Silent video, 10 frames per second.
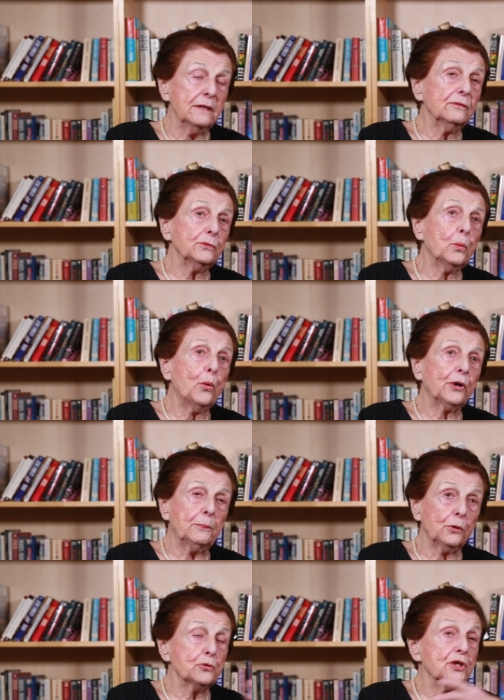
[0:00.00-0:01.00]
end of the war
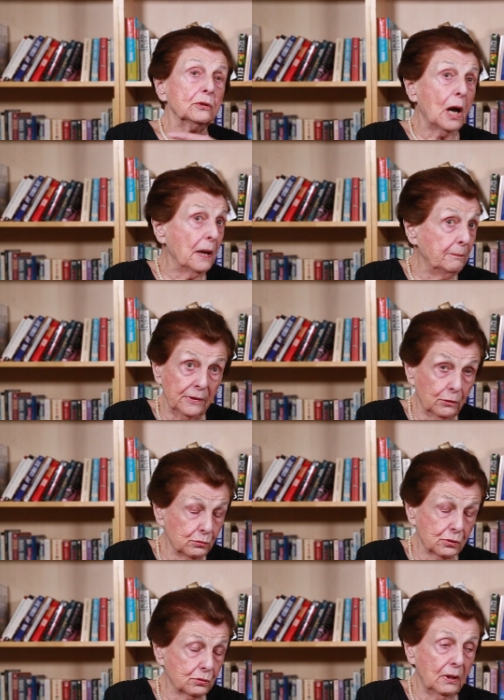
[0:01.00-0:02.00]
approaching,
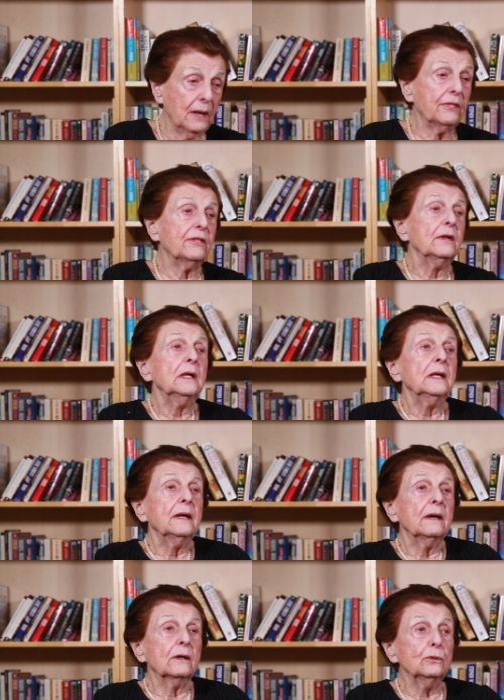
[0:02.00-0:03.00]
unbeknownst to us,
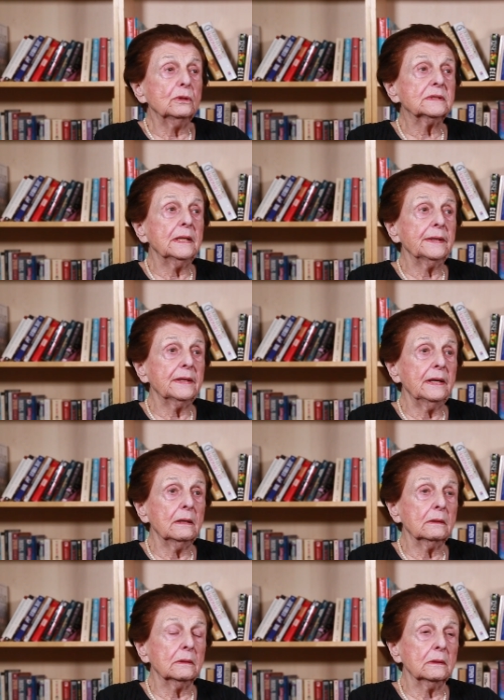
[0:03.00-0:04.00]
looked like
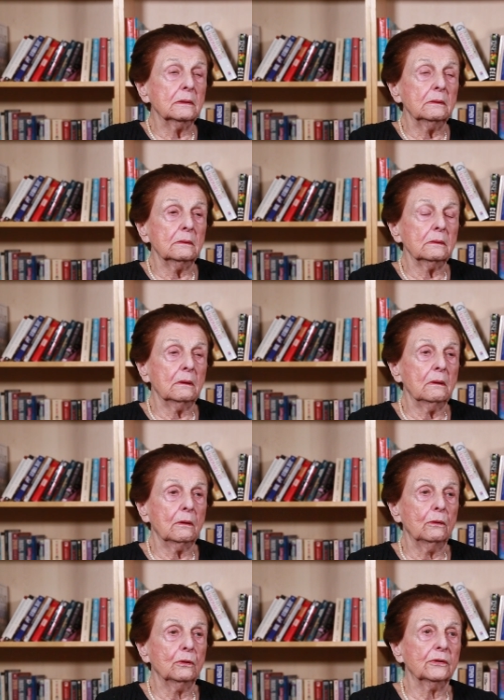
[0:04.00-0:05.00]
a
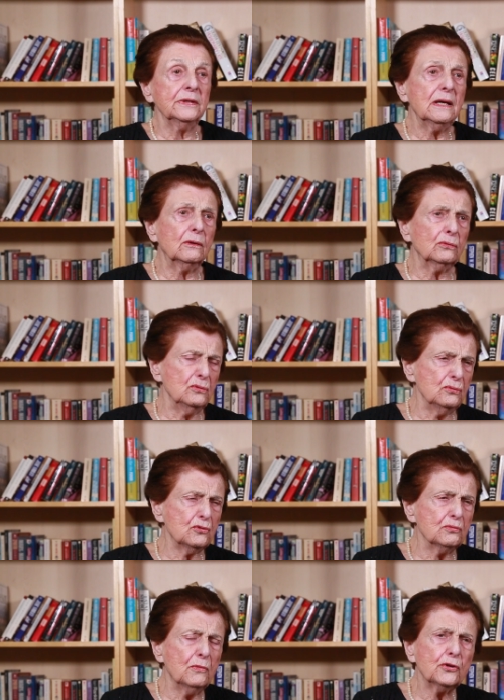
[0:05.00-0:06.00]

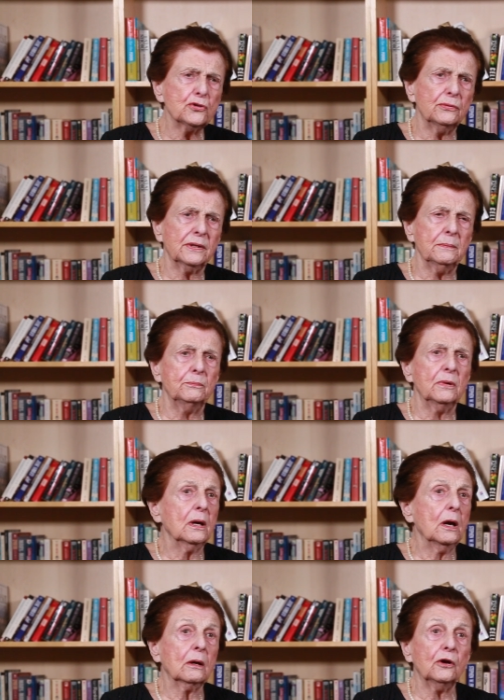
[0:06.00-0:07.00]
huge mortuary,
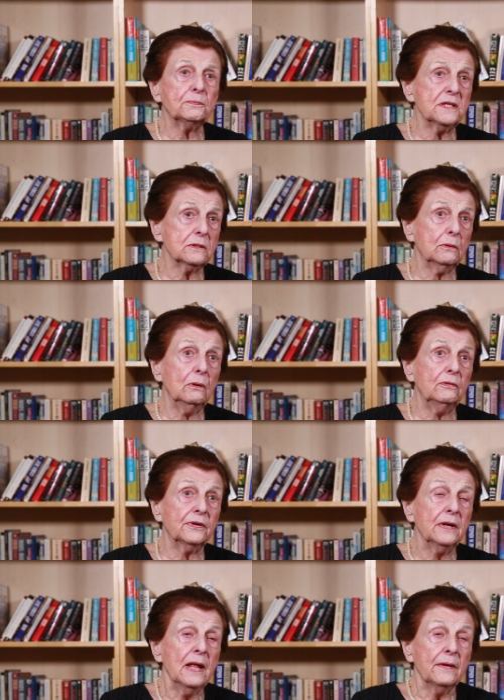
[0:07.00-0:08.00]
corpses all
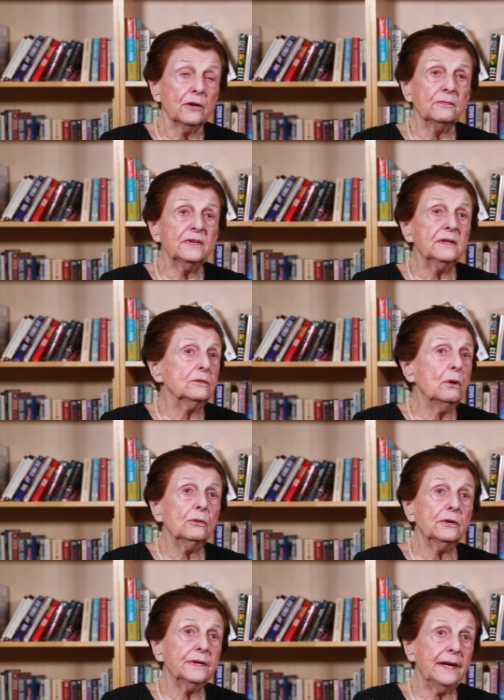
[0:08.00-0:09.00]
over. You know, we no
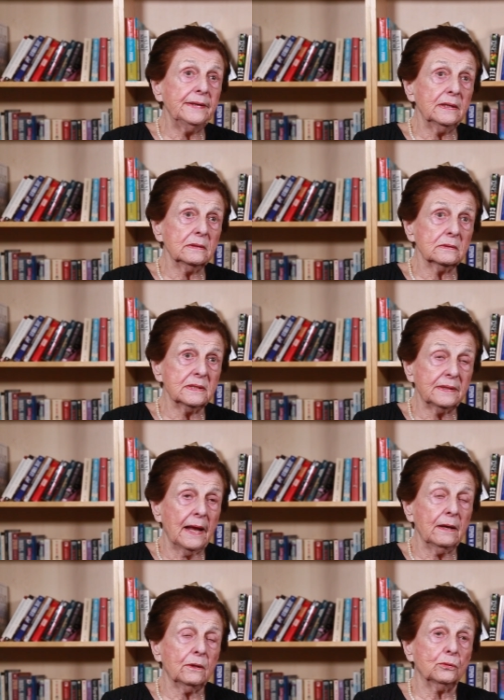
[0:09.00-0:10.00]
longer had a
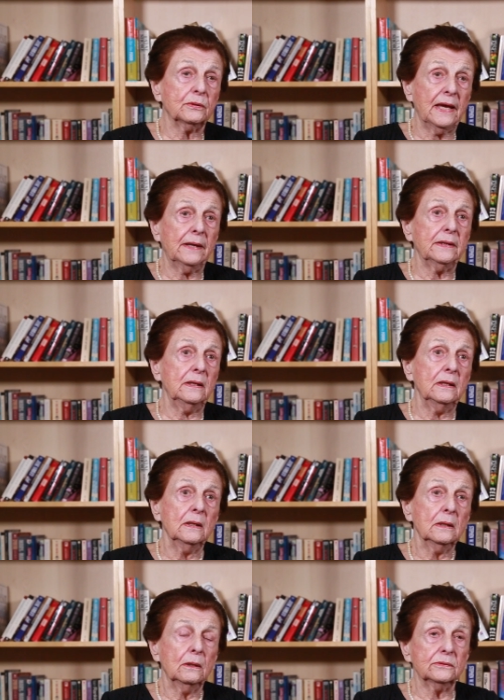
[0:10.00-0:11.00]
strength to carry
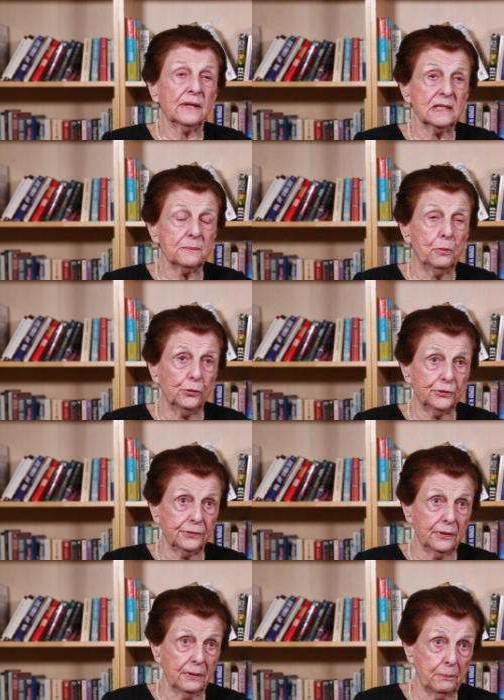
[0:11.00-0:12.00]
or transport
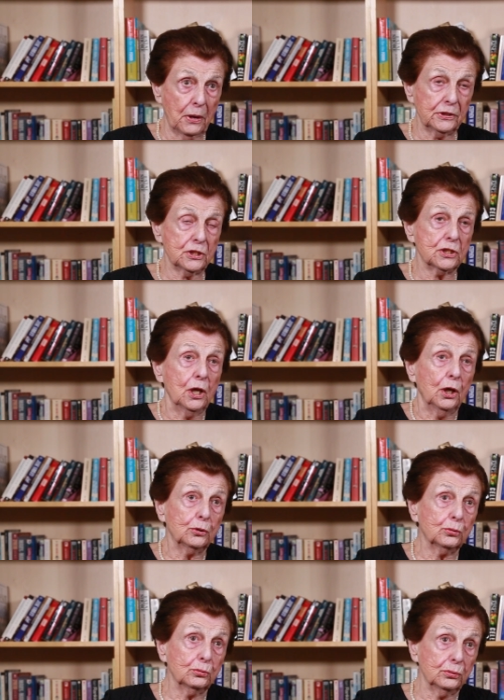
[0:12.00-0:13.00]
the bodies
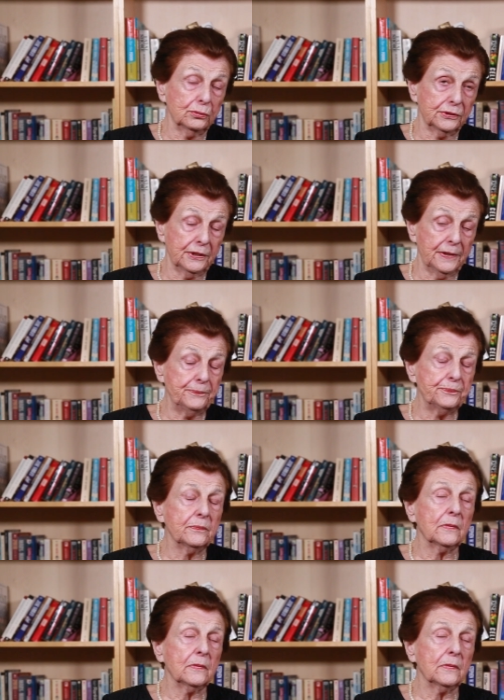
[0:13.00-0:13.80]
to the